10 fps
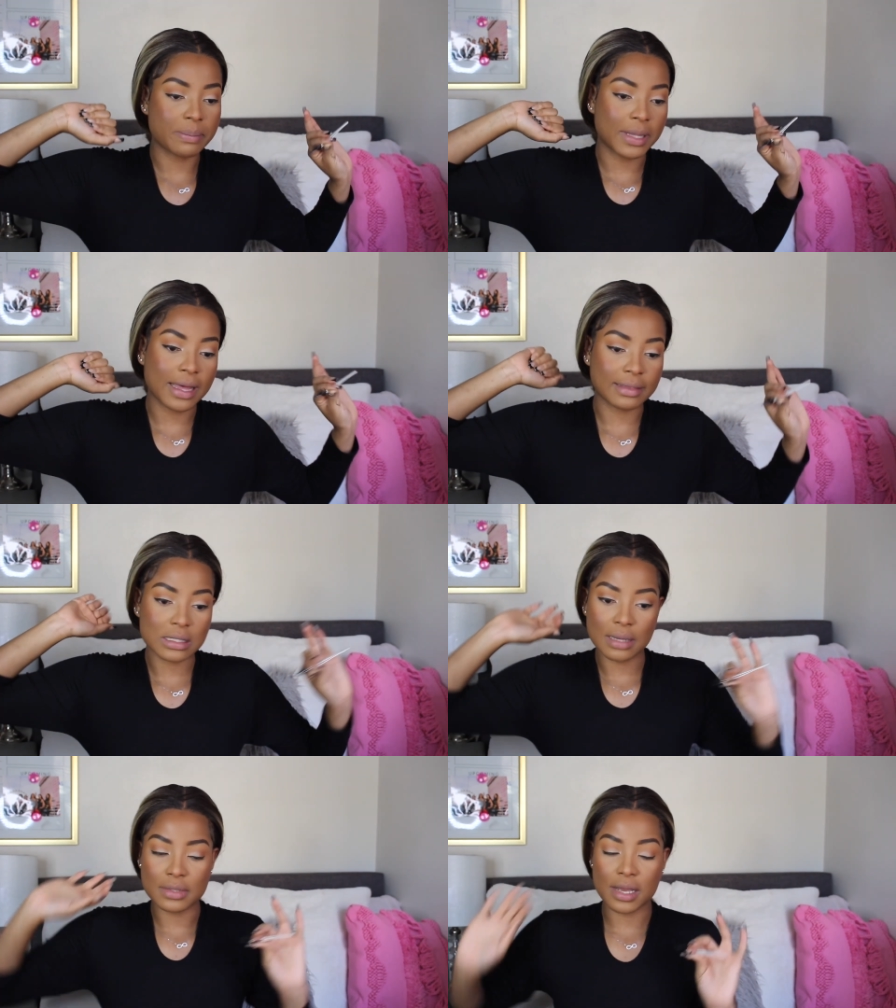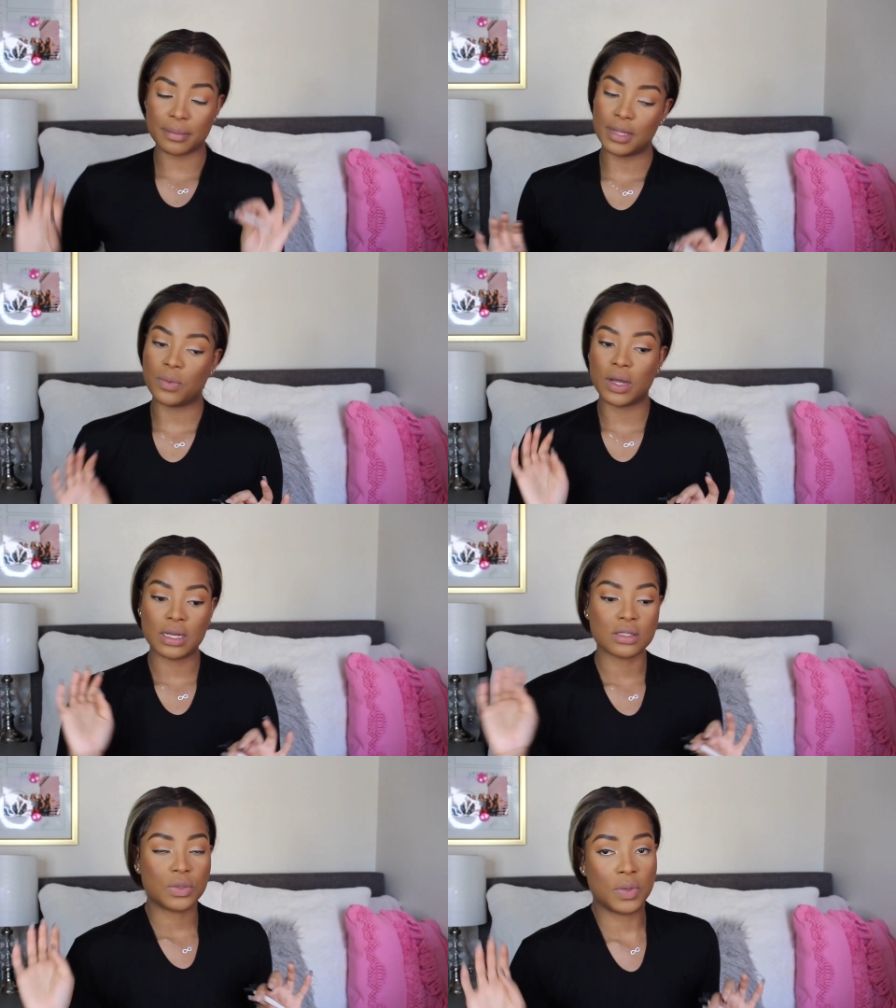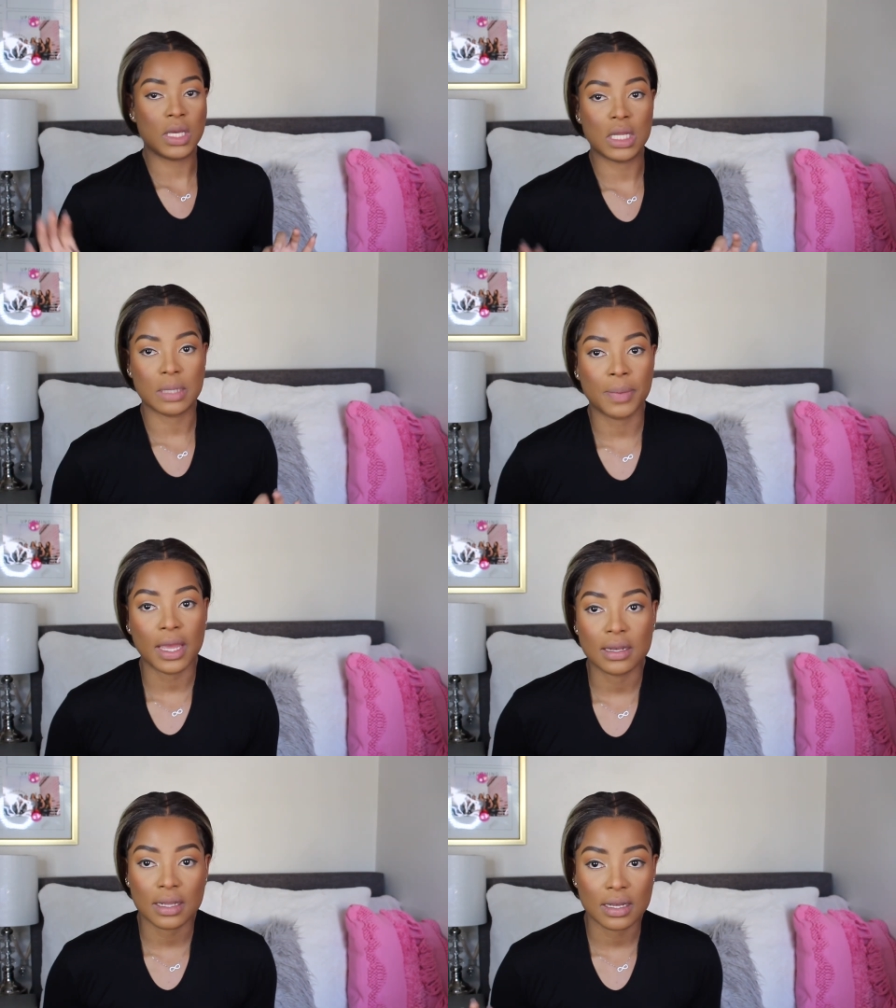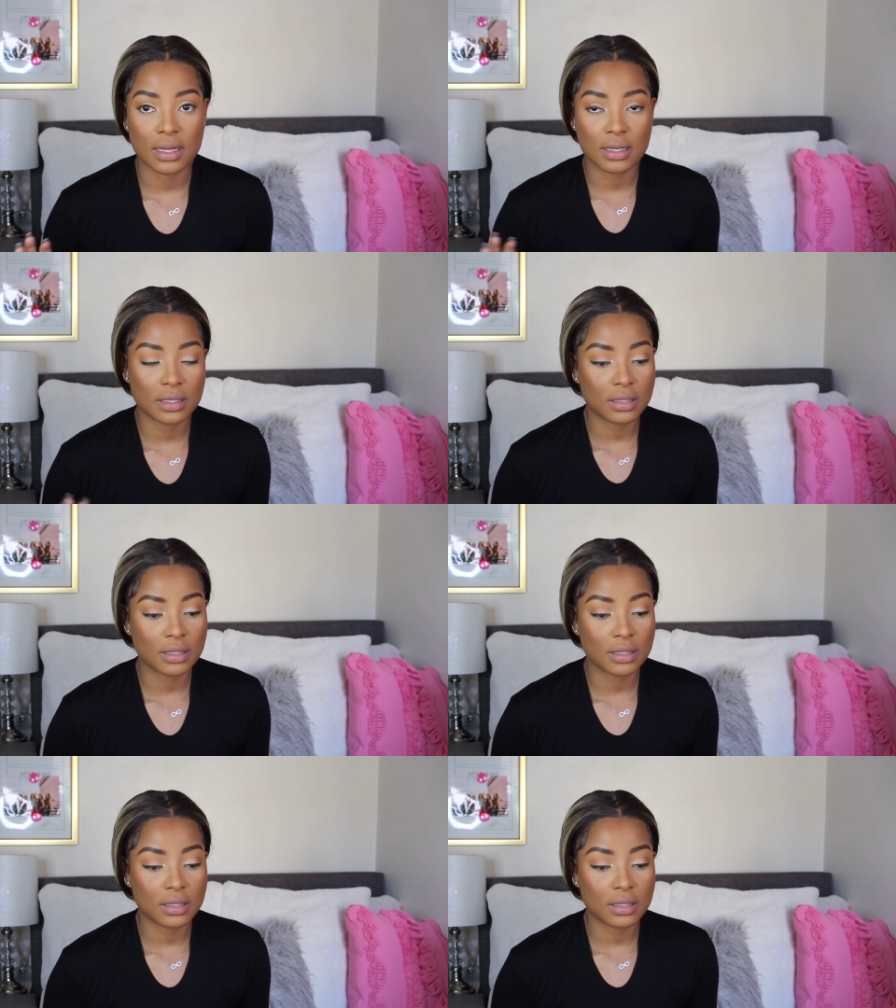but at the same time they want us to be independent,